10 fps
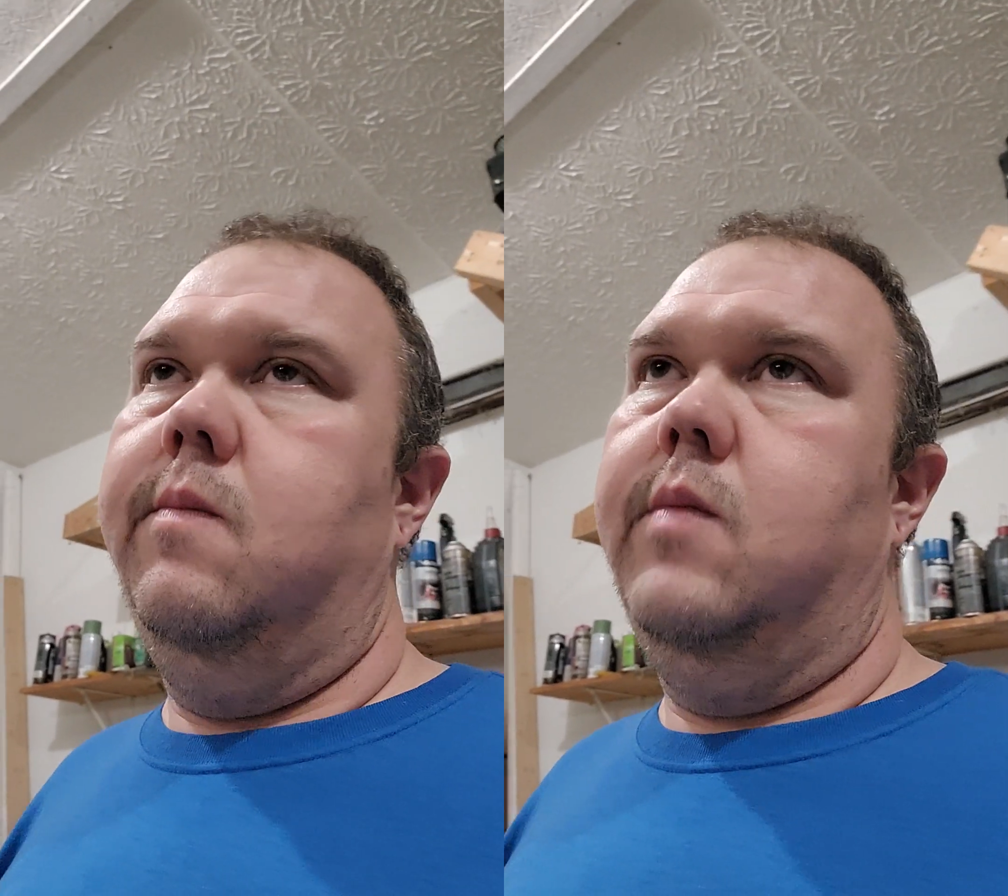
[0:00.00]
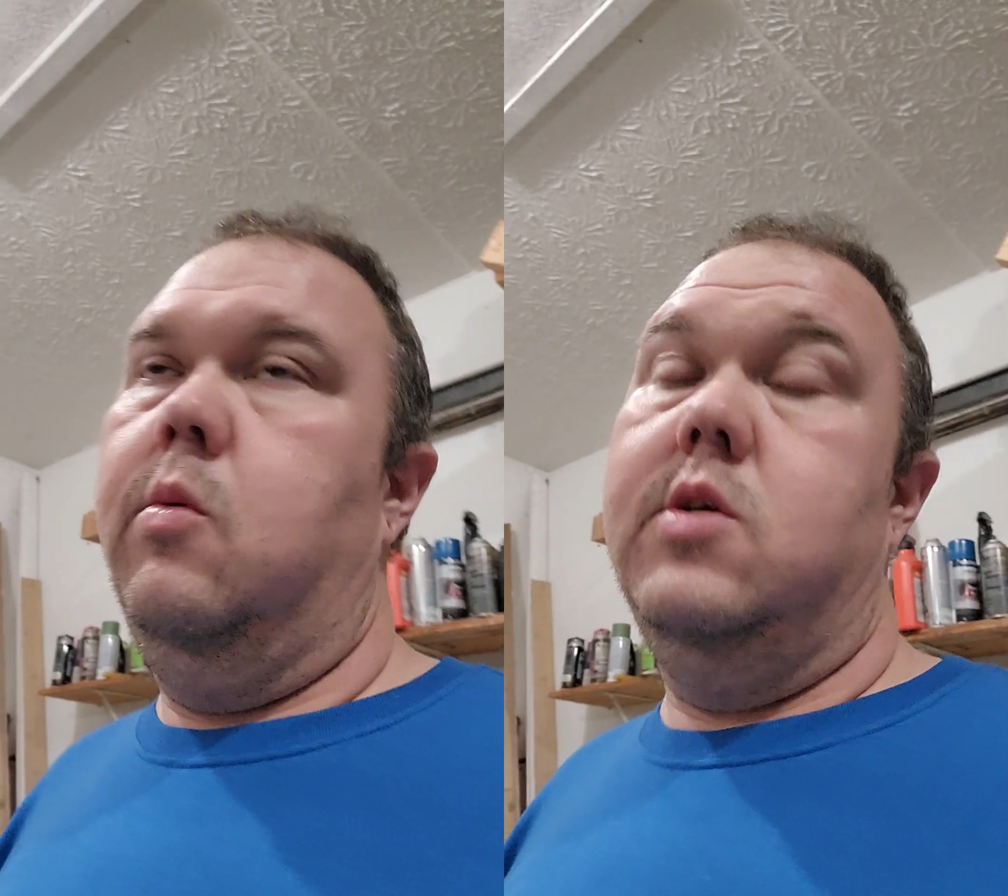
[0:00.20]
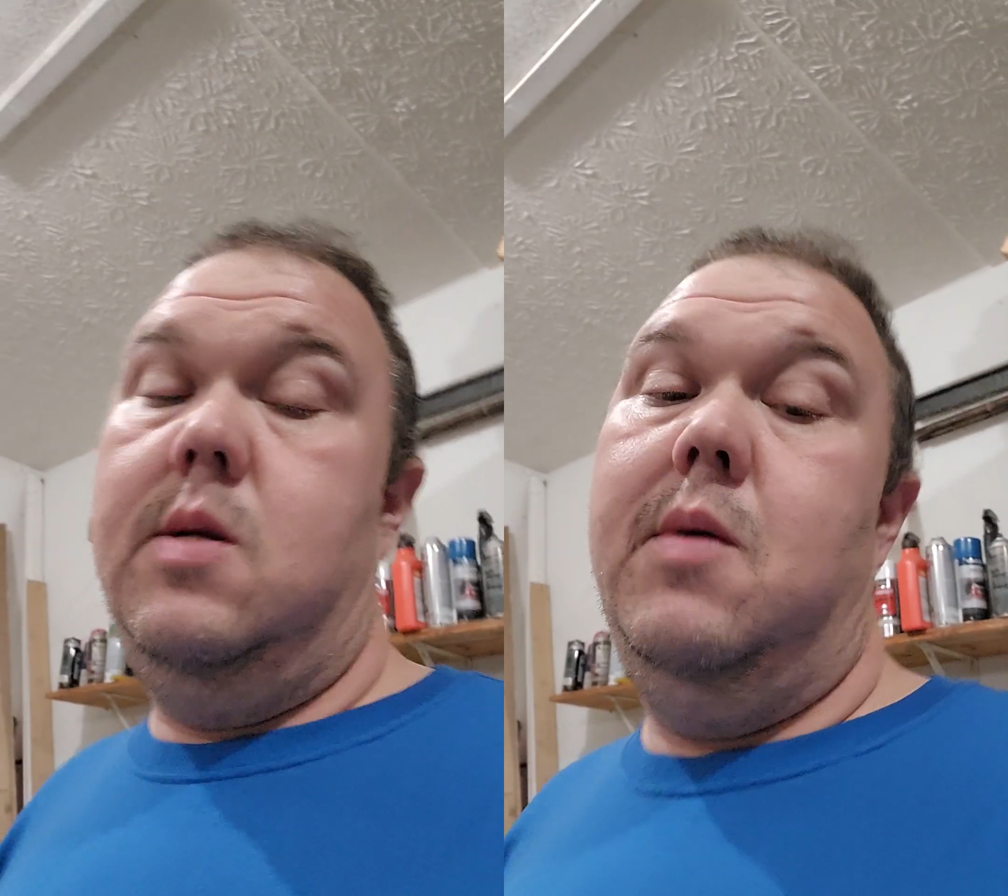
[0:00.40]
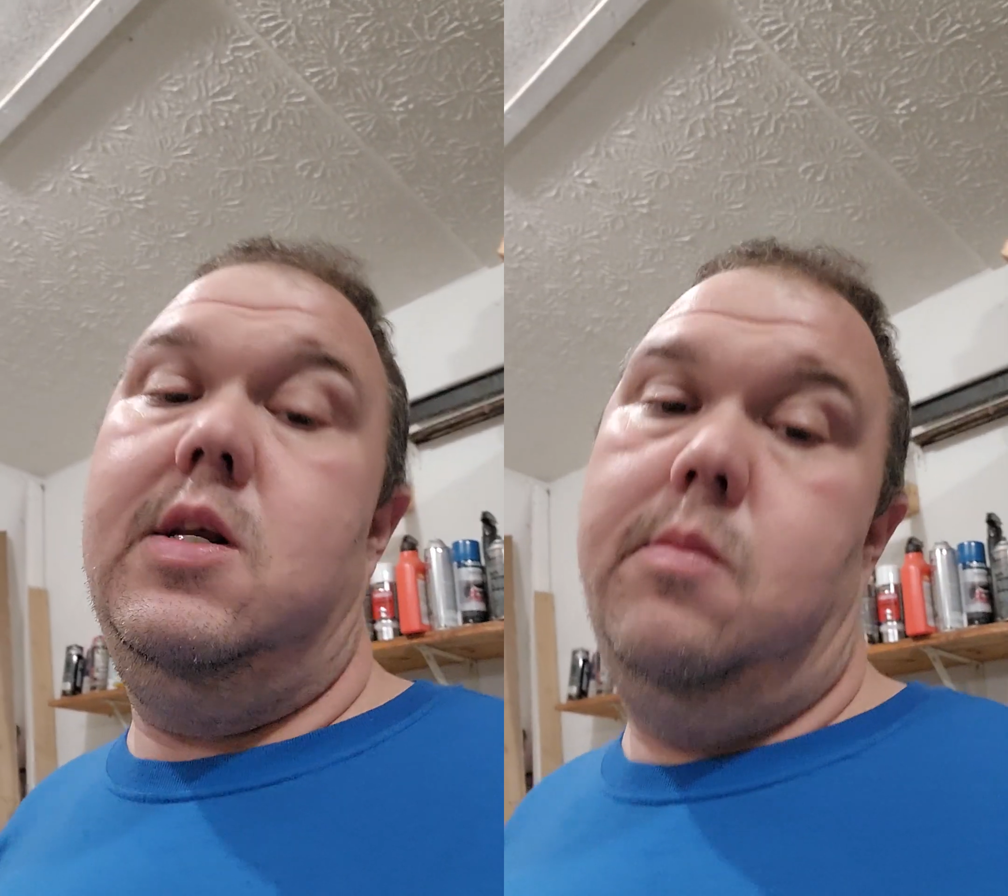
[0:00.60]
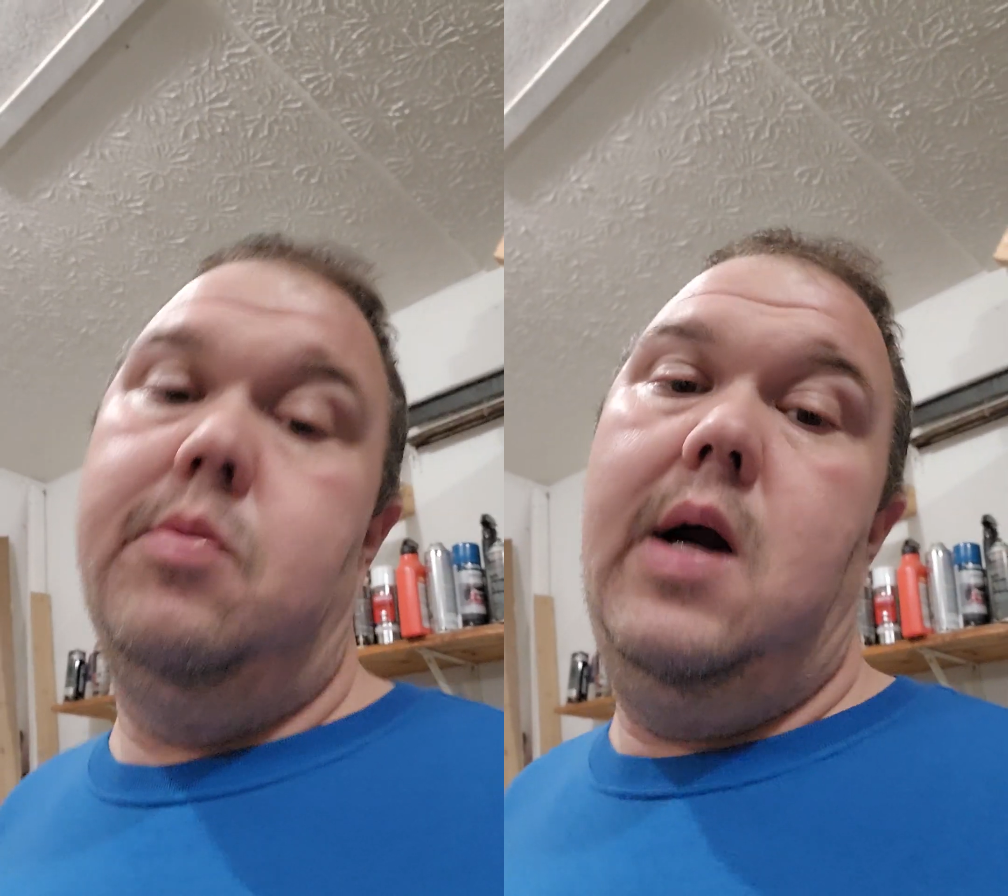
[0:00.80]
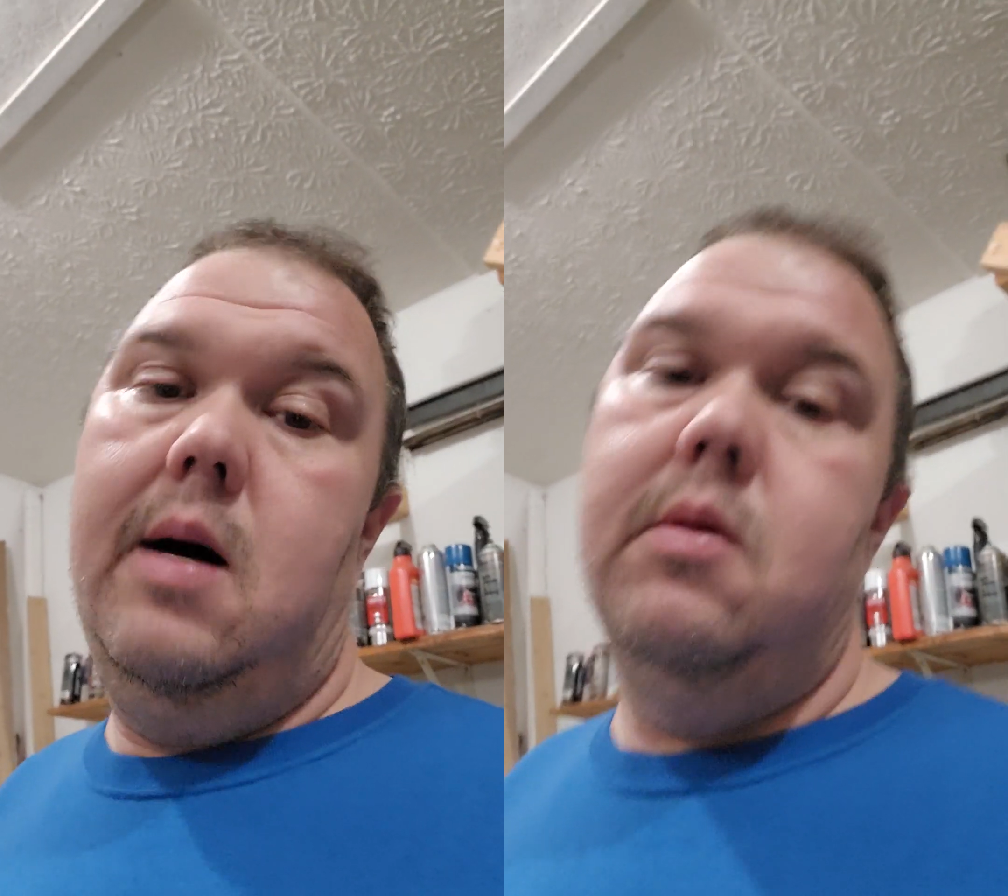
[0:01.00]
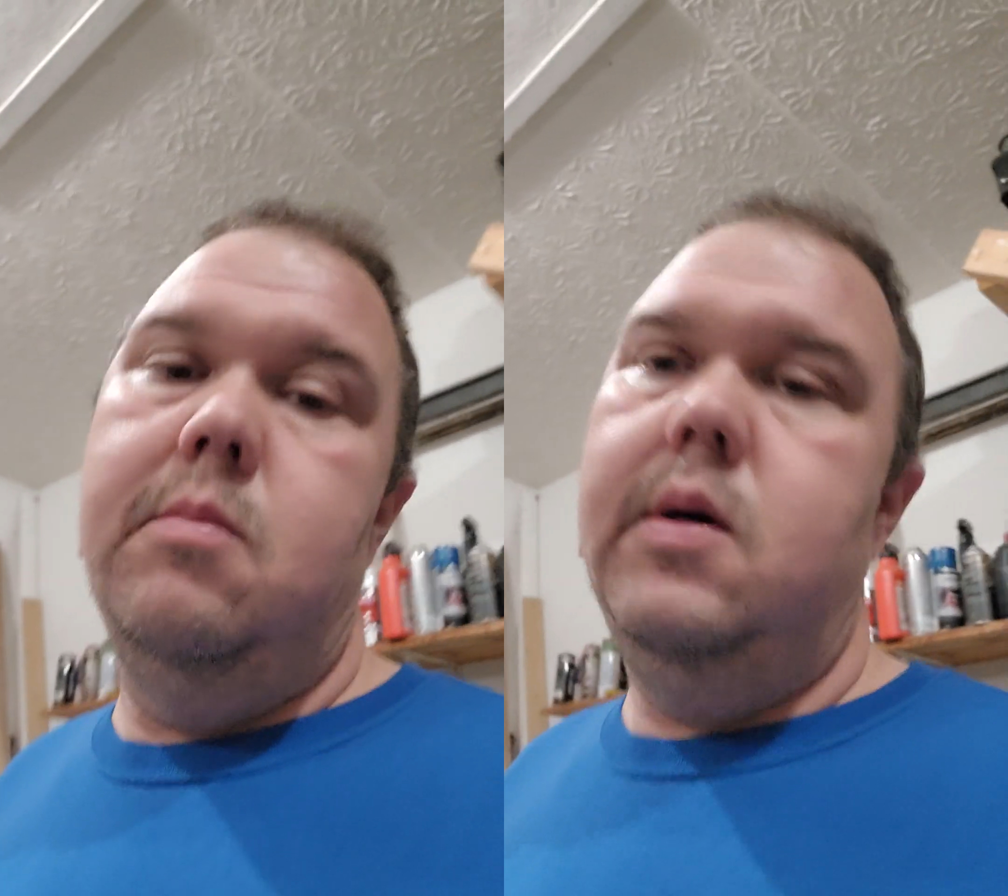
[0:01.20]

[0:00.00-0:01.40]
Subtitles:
I don't want to say money's a problem,